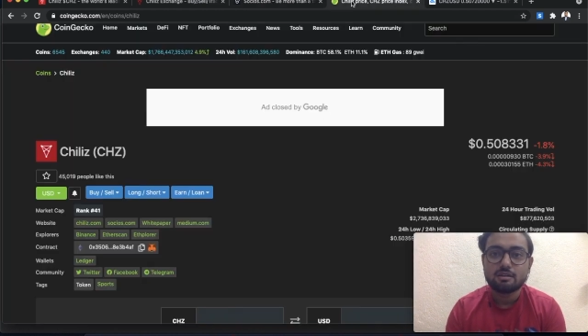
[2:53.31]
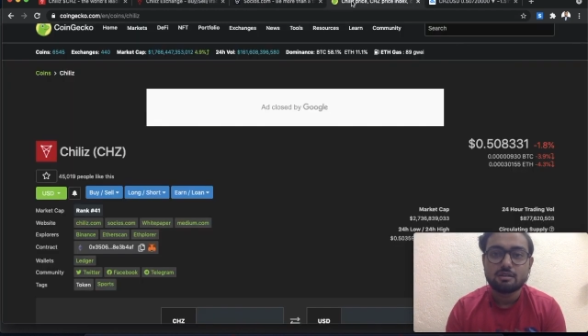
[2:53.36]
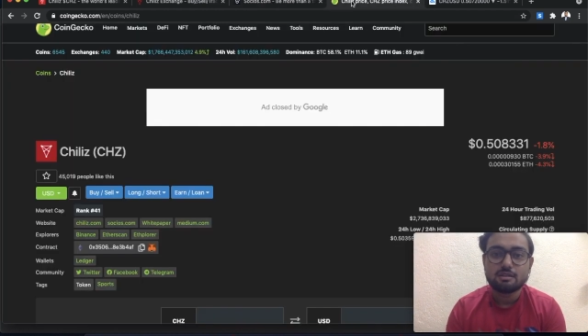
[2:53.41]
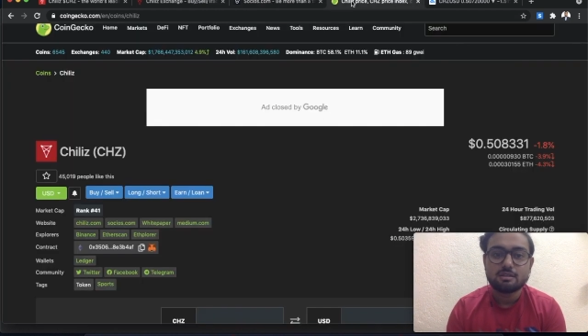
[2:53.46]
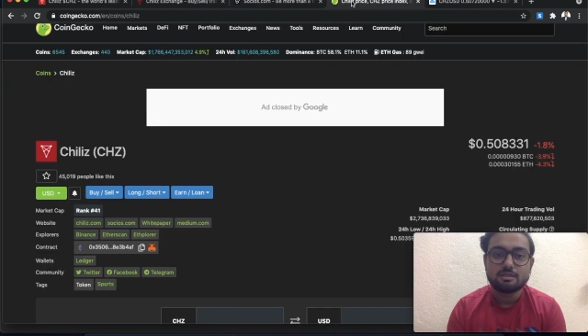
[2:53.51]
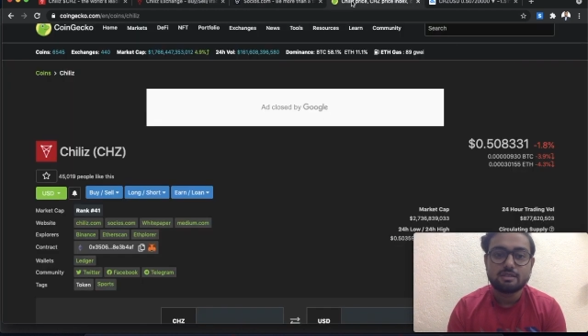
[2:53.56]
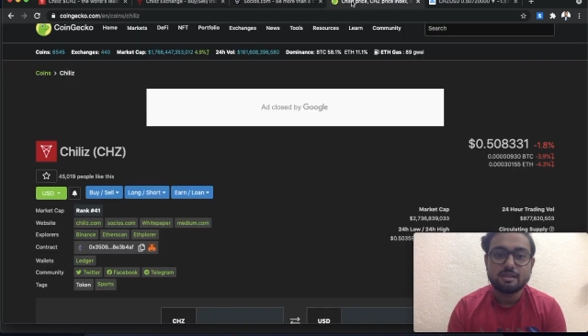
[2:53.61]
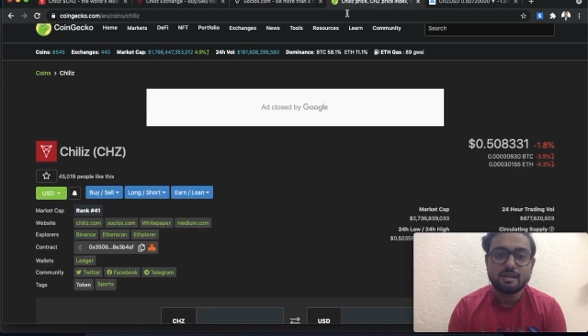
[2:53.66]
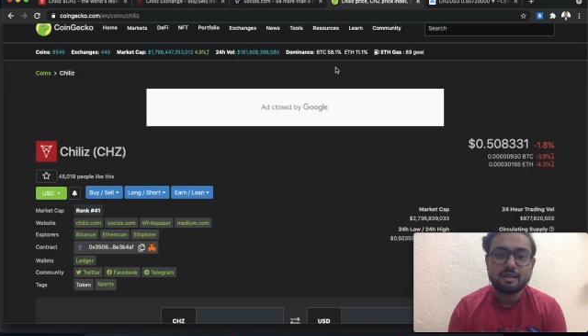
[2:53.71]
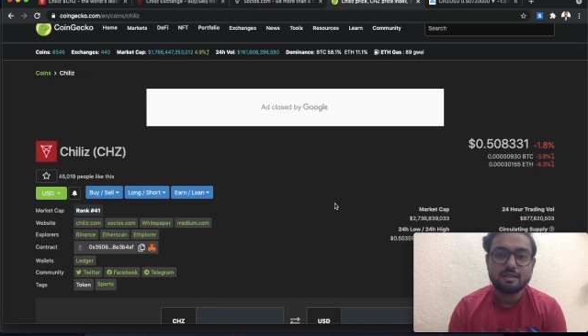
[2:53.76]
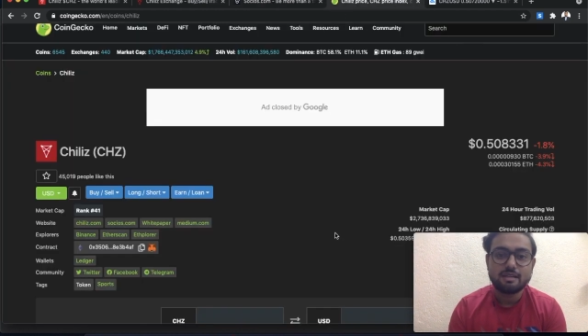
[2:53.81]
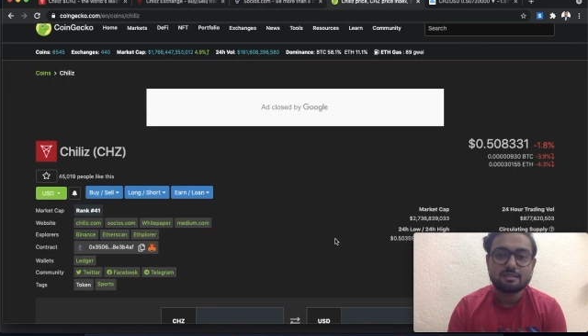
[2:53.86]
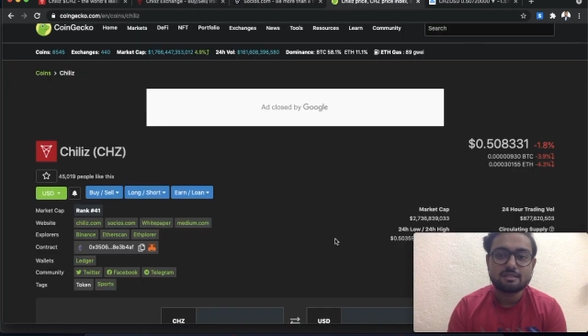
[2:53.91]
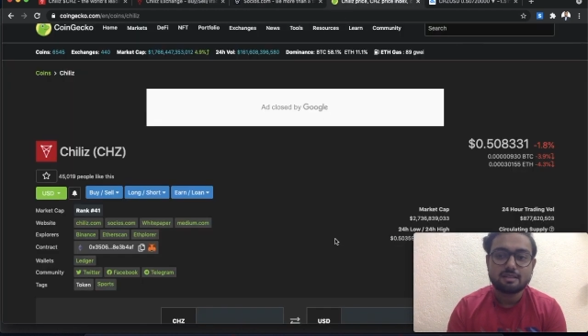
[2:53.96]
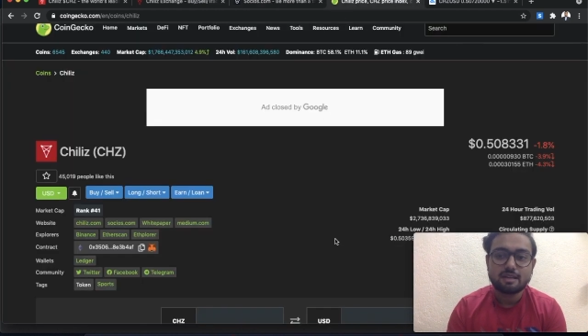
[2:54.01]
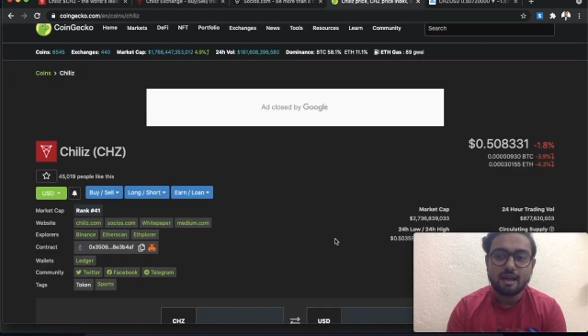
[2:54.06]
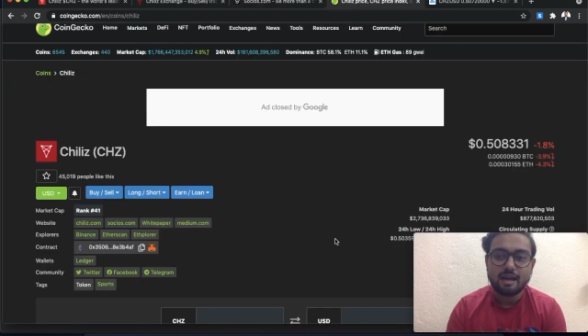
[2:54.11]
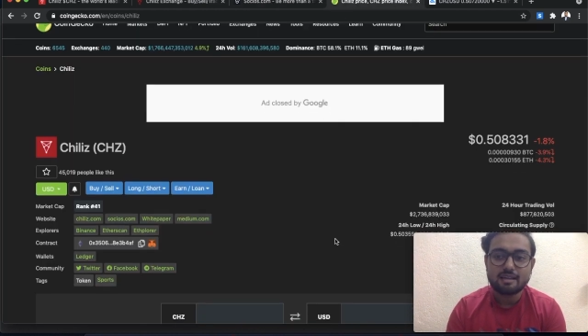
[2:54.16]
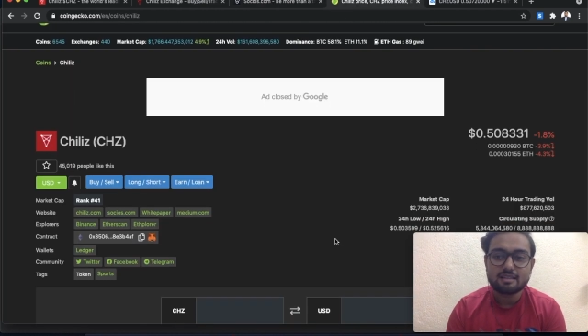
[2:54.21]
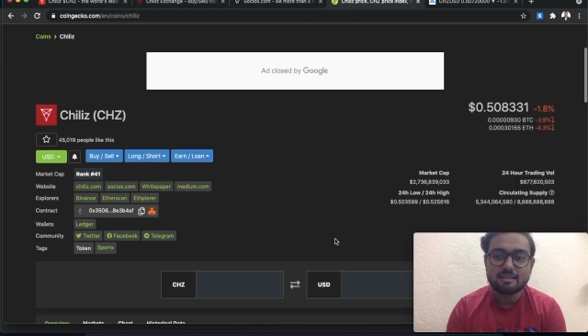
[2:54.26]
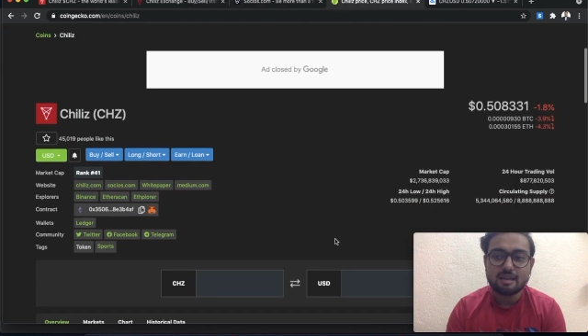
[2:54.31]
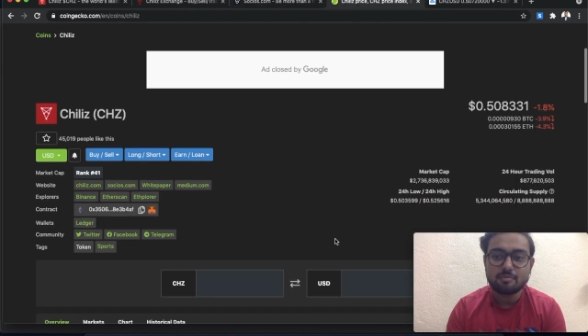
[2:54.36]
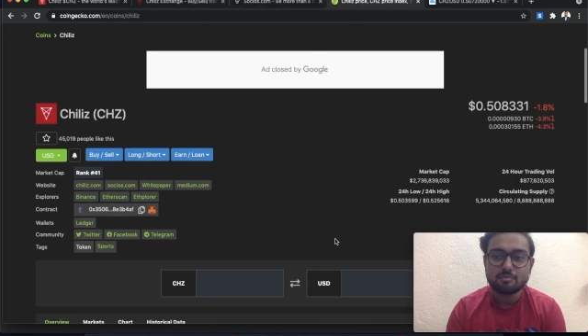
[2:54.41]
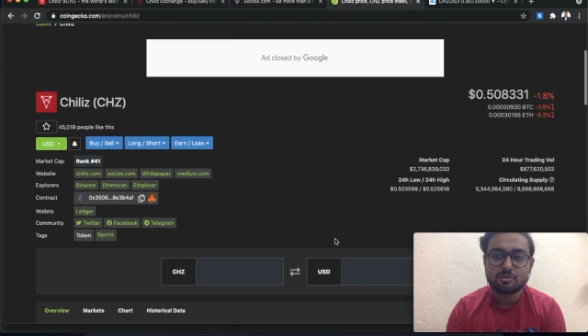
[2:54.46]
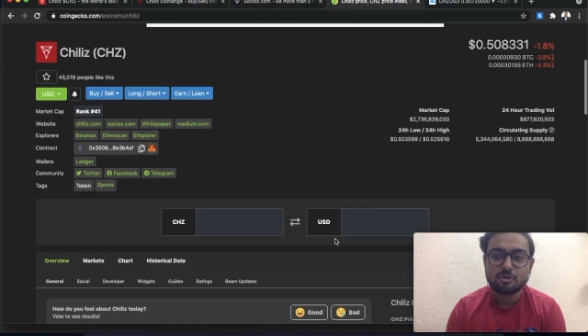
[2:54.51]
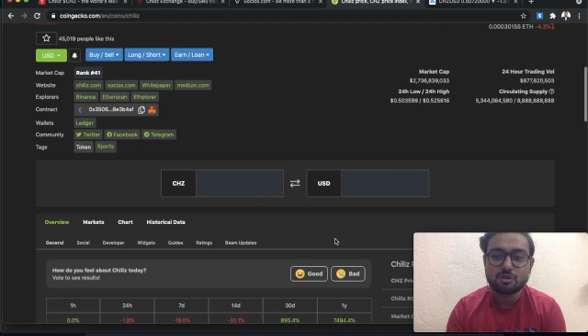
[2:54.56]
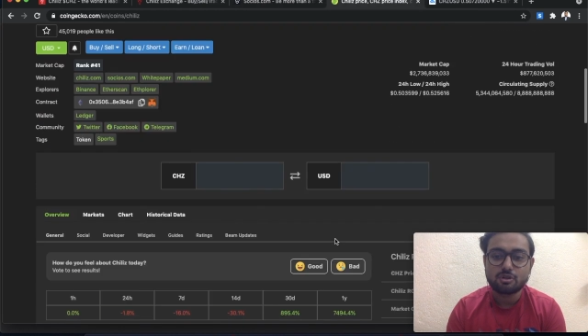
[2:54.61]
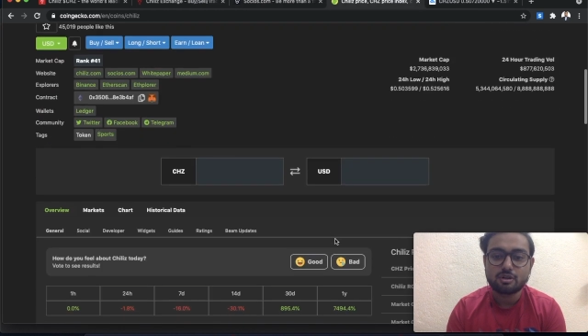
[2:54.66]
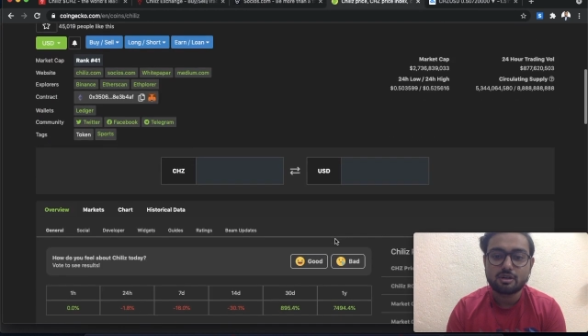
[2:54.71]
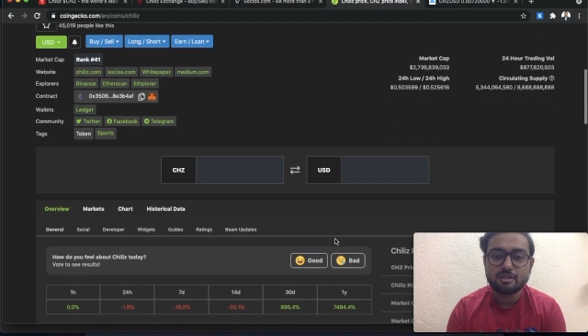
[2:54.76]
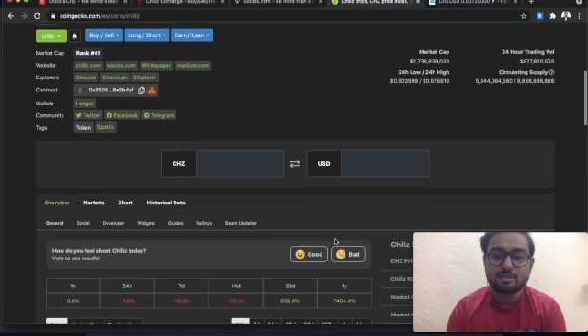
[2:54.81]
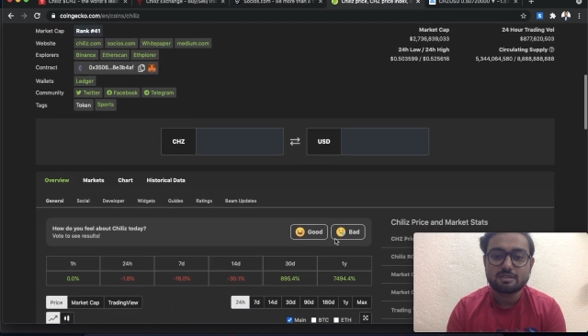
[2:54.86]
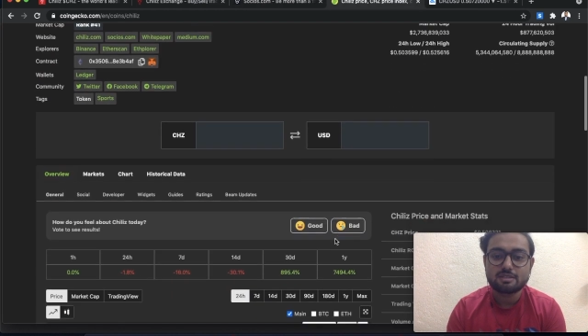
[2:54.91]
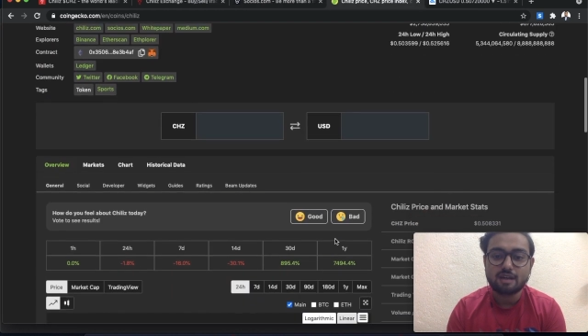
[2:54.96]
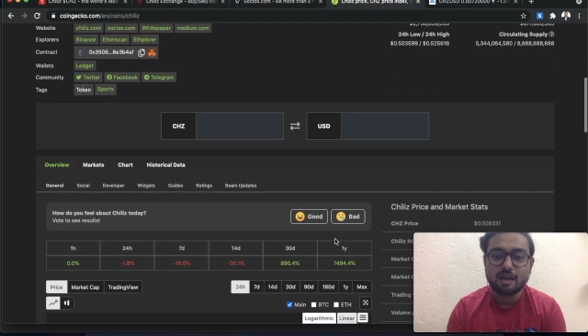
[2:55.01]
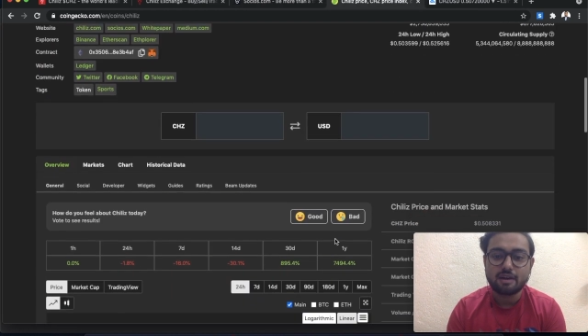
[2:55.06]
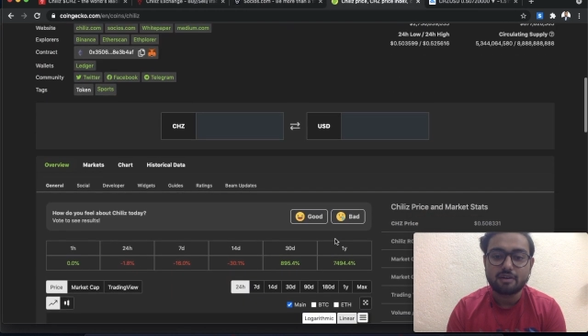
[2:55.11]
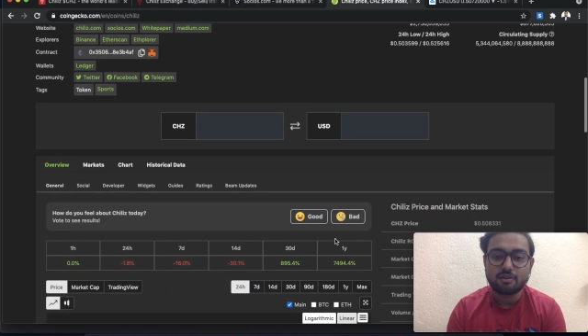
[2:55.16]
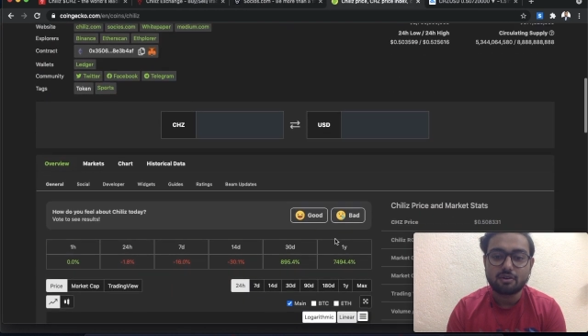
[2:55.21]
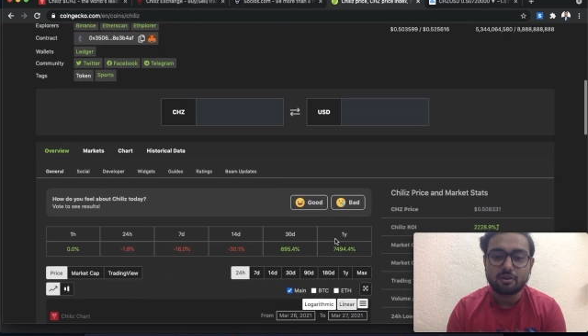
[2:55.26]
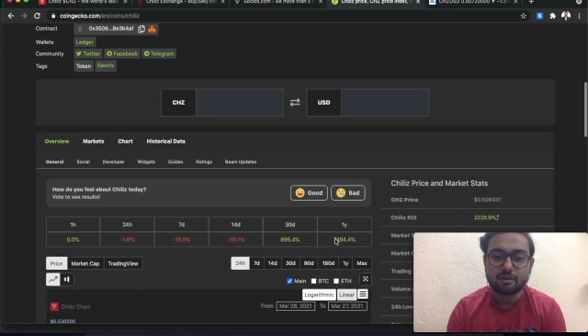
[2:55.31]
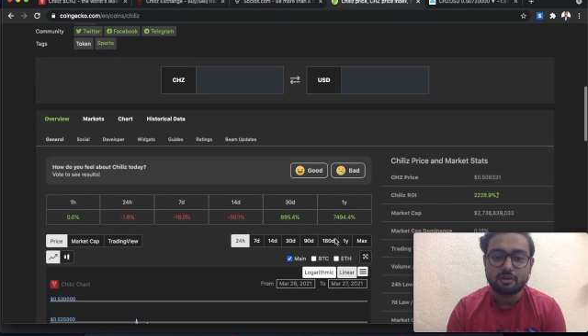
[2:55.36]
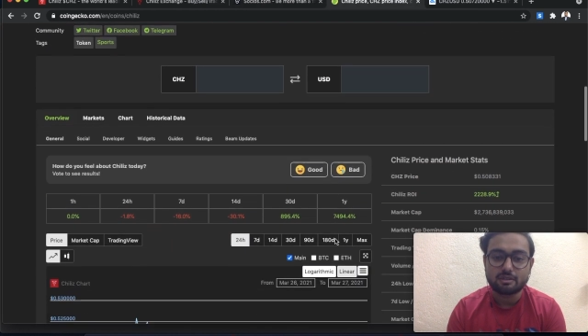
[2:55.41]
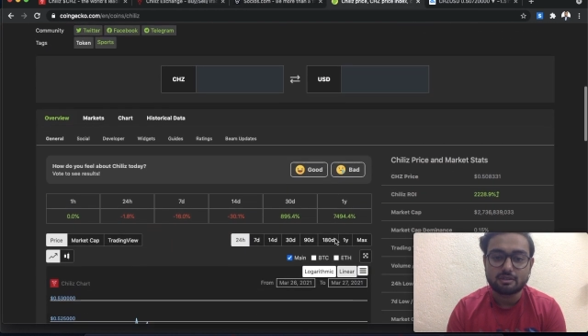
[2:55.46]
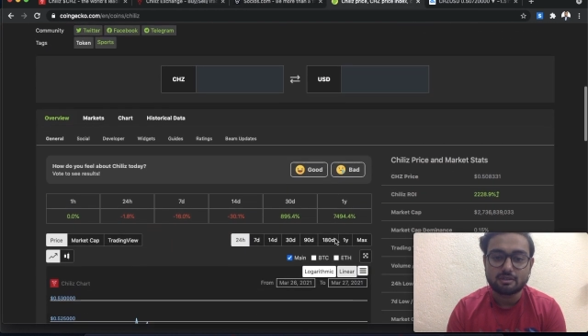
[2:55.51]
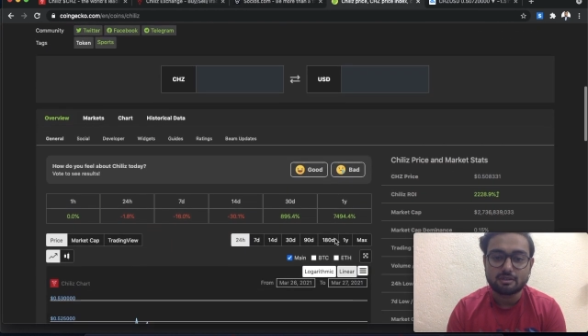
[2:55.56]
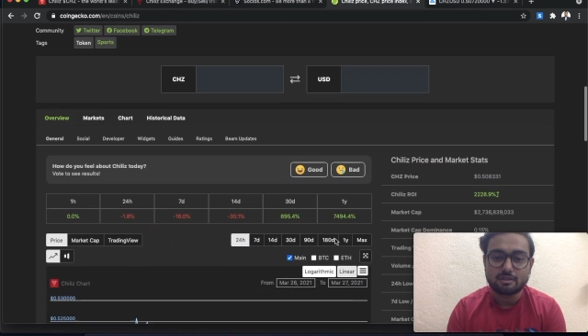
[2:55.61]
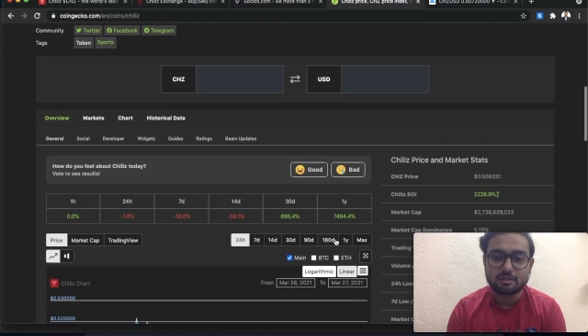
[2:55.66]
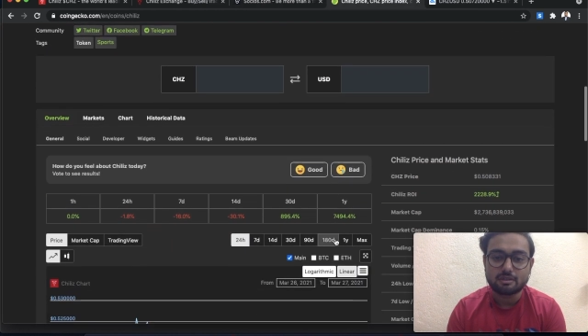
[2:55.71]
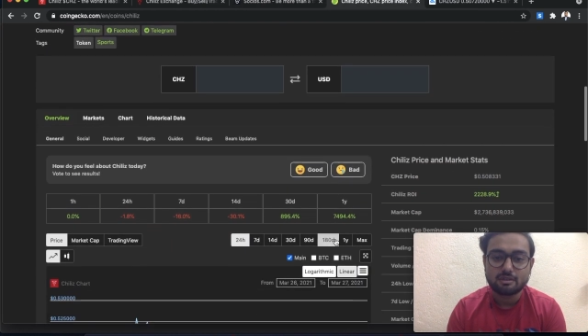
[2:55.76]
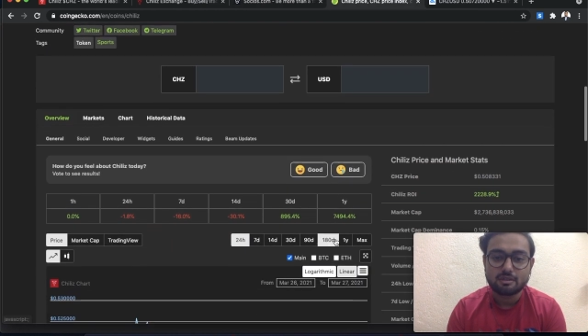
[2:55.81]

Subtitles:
Chiliz has absolutely skyrocketed.